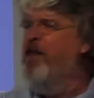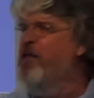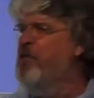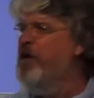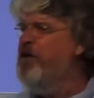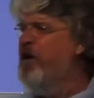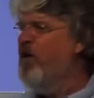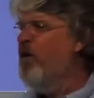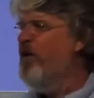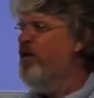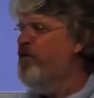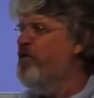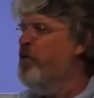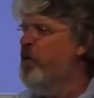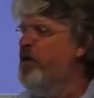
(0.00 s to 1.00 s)
in the
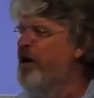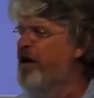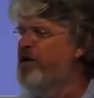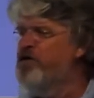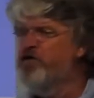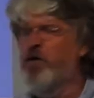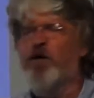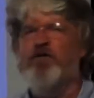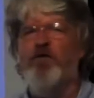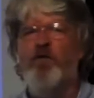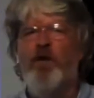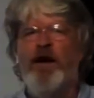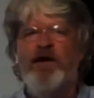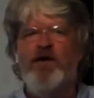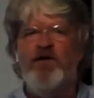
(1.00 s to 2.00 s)
material if you were taking sort of a
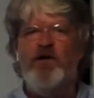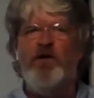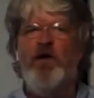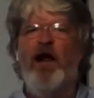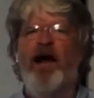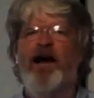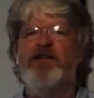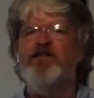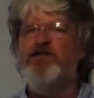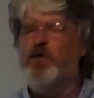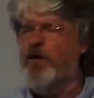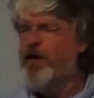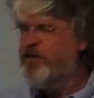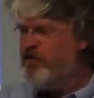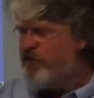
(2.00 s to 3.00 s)
regular class. So
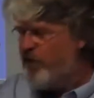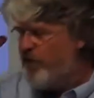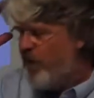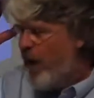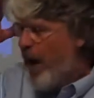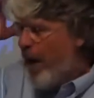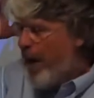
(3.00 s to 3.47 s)
that's just